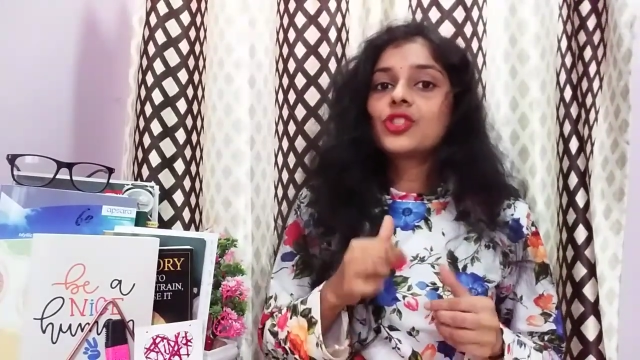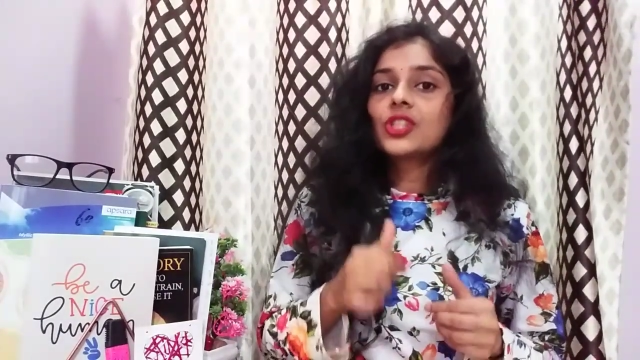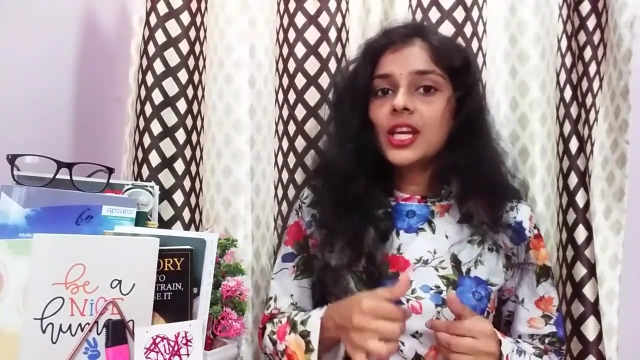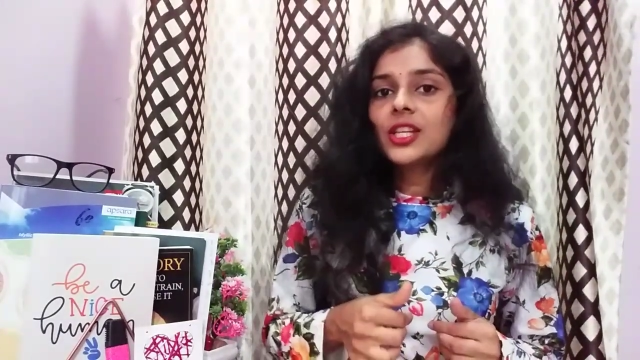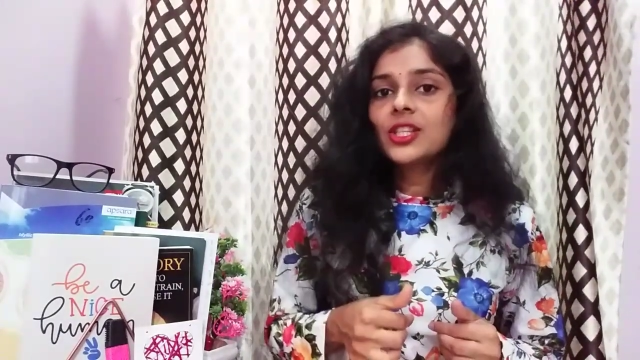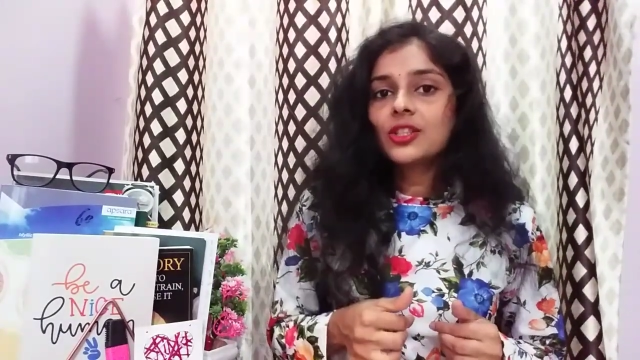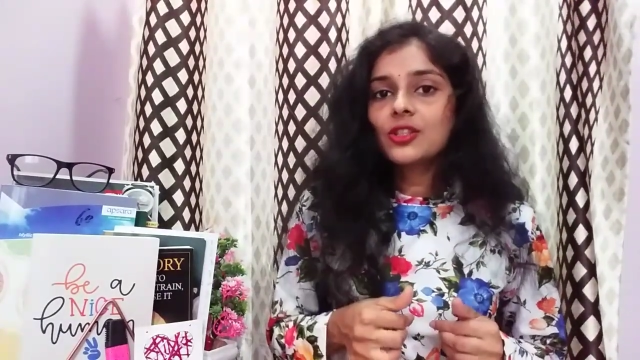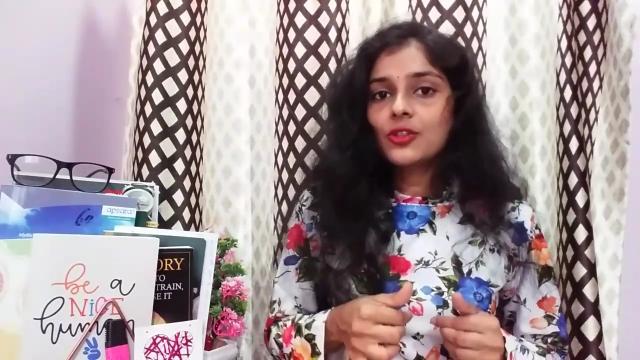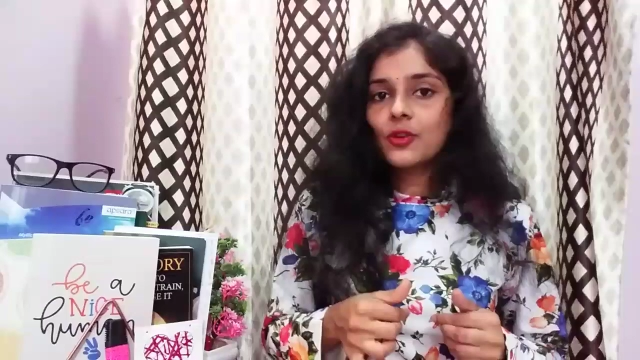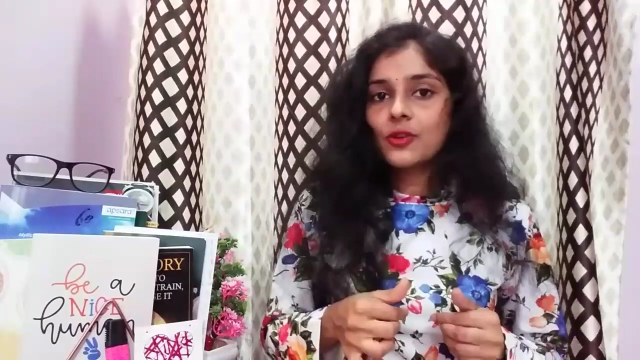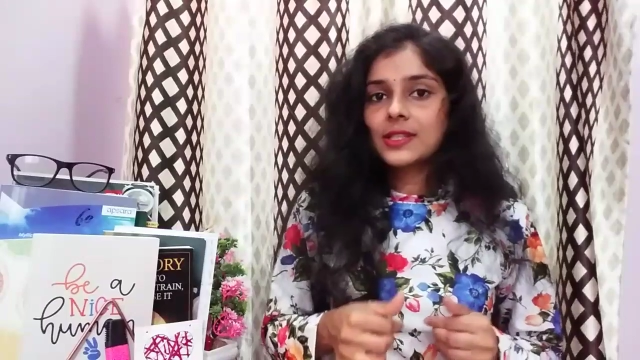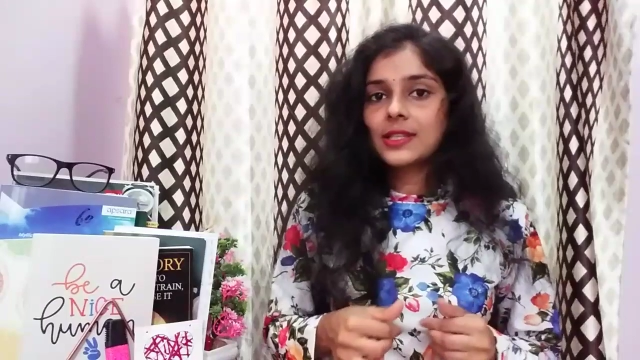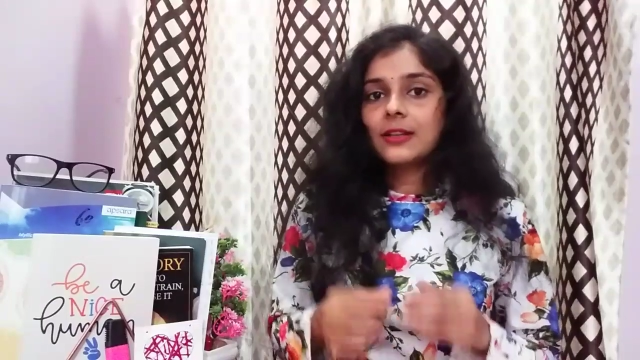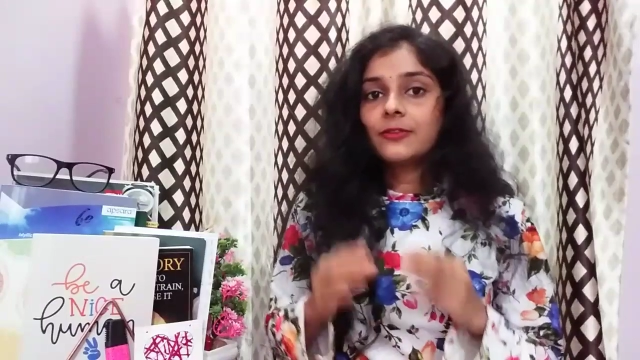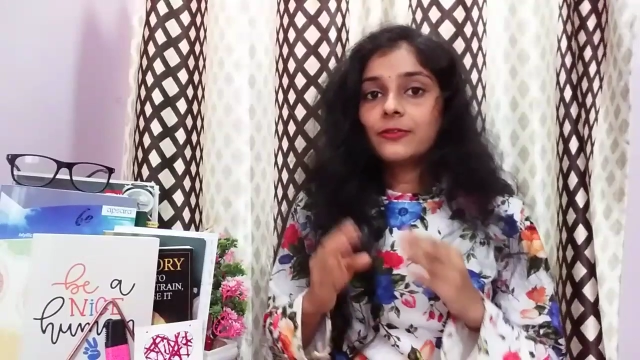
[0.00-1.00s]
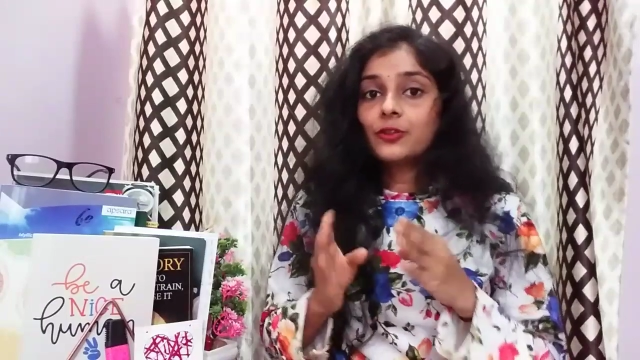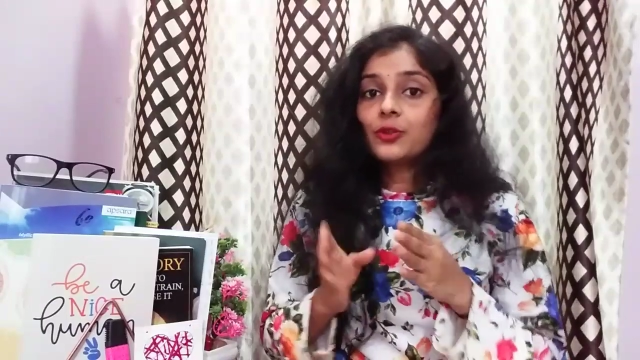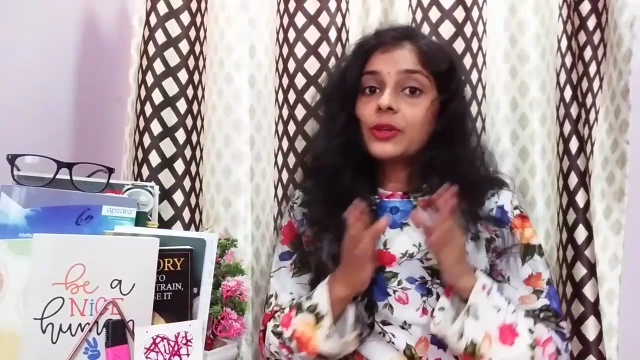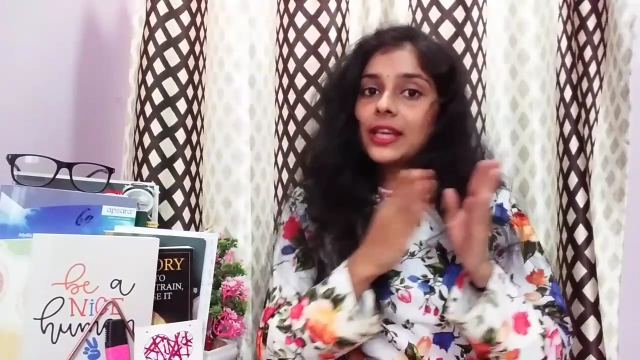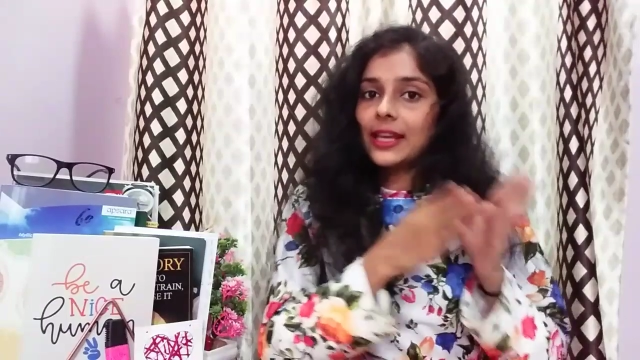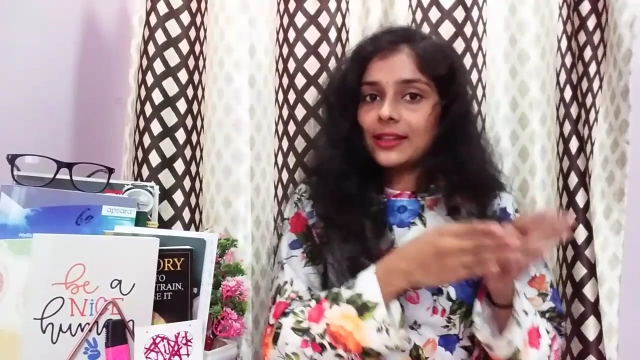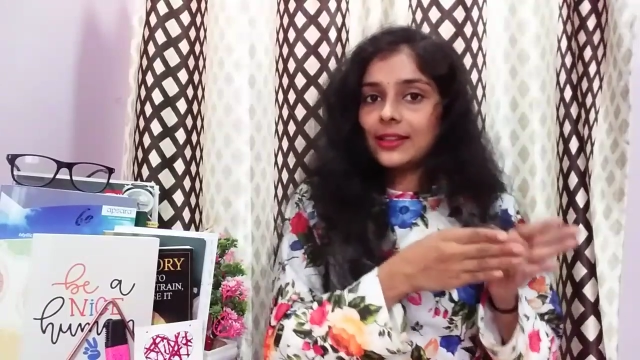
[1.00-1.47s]
change in yourself
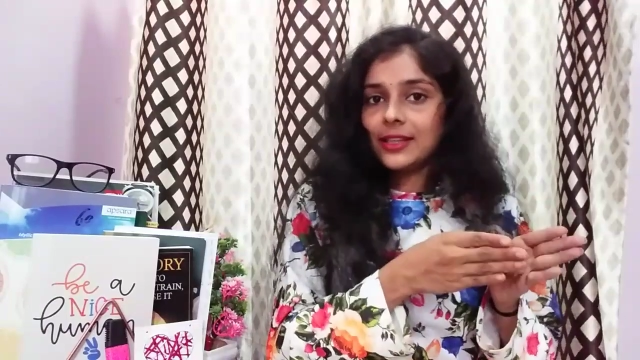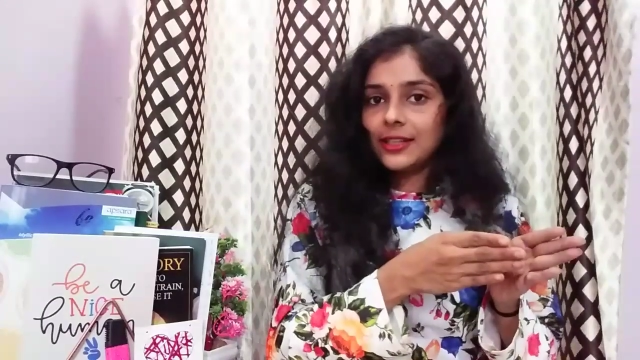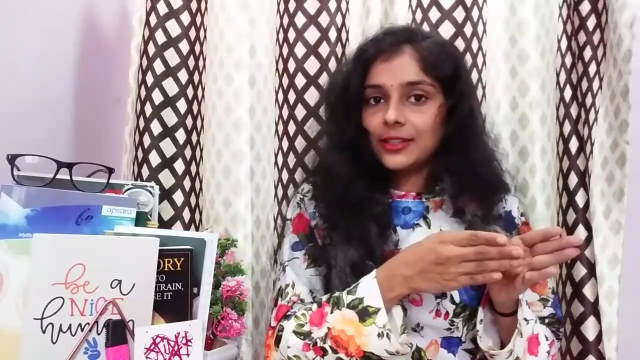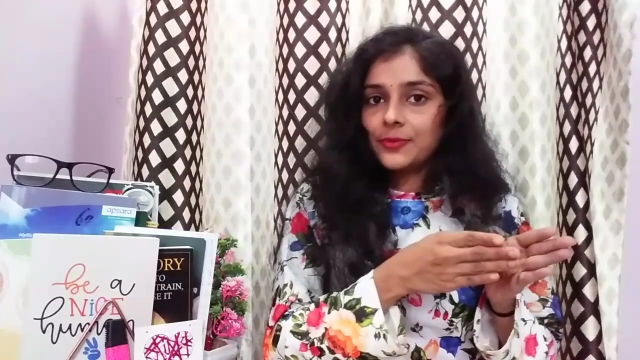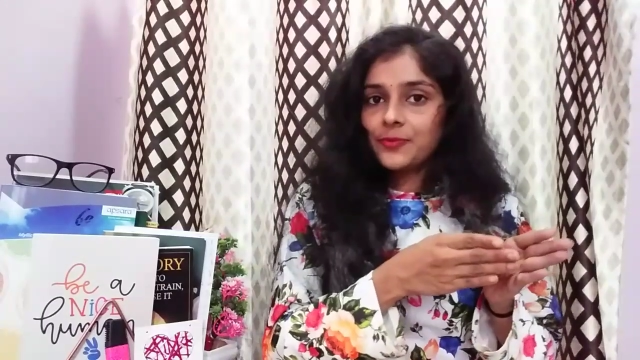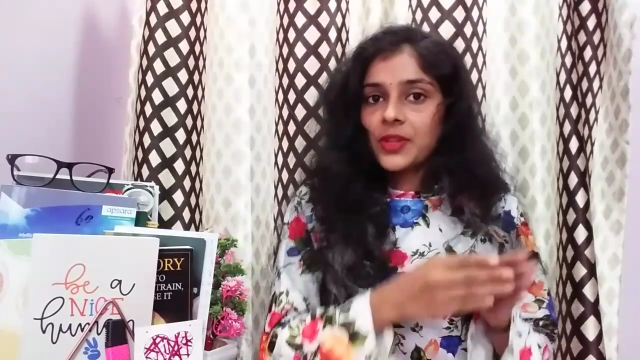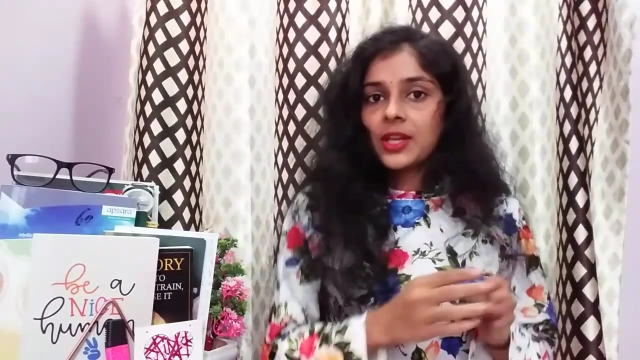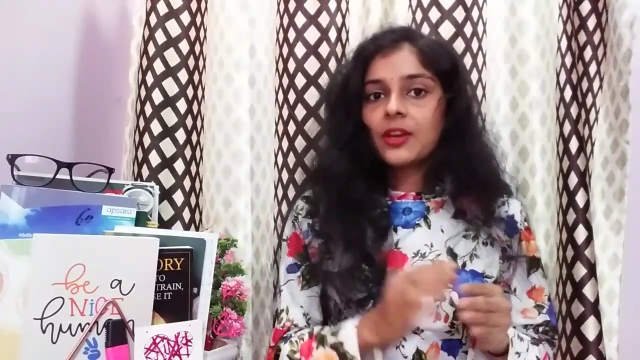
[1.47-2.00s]
to get there.